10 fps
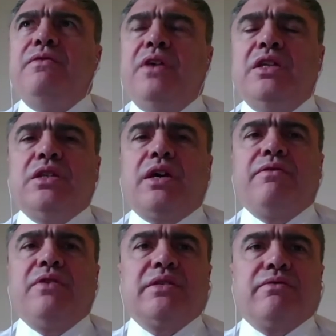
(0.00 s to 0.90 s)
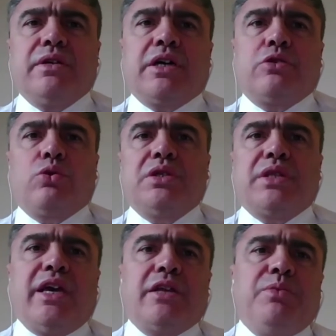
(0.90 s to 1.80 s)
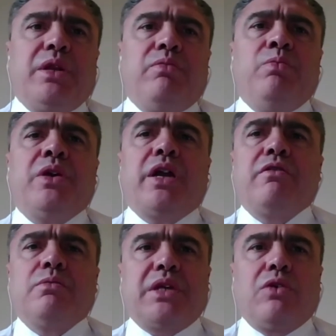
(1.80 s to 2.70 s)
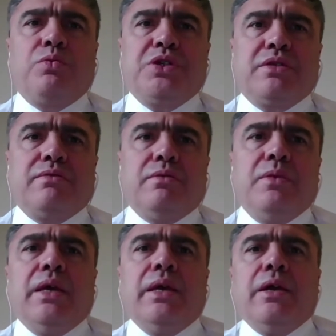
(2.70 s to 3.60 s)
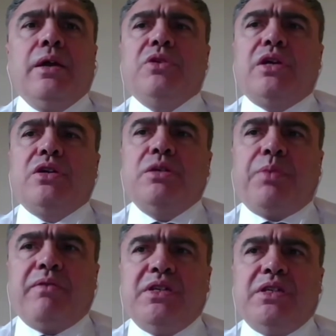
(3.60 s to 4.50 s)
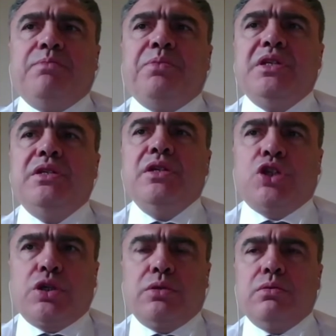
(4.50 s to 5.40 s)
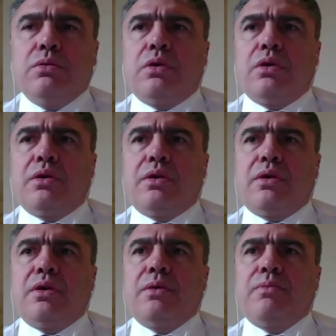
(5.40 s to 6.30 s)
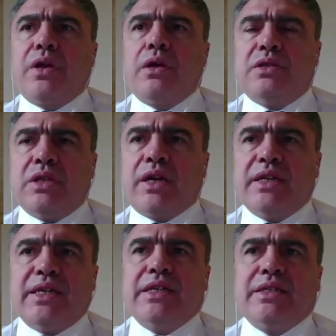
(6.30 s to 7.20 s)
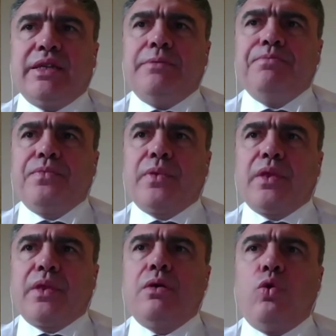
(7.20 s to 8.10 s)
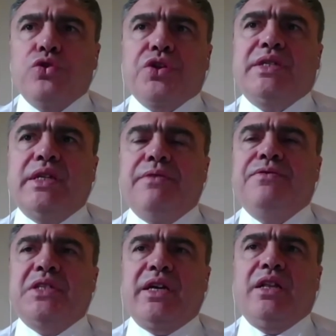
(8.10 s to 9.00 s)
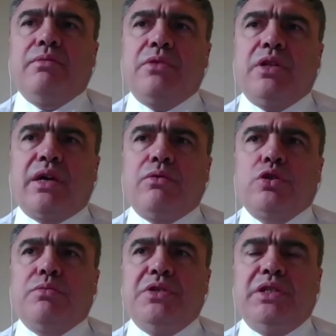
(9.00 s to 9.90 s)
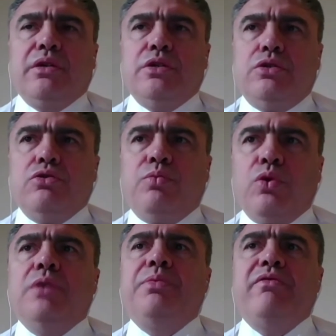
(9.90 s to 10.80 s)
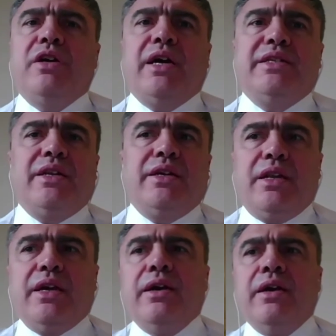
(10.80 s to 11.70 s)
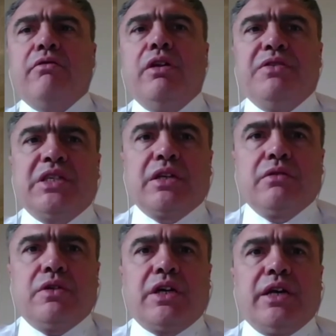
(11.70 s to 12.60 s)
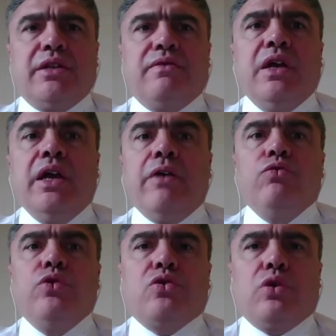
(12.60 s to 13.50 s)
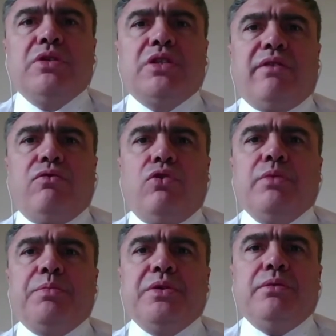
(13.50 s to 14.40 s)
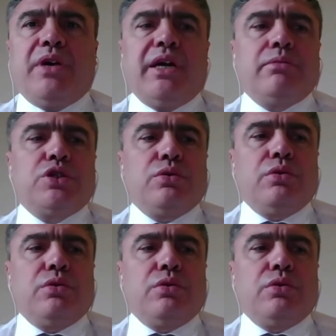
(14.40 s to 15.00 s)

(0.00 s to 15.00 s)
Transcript: progress, and it is involvement in responding to the challenges that the mankind is facing. We have to increase the prestige of the agriculture to make it more attractive for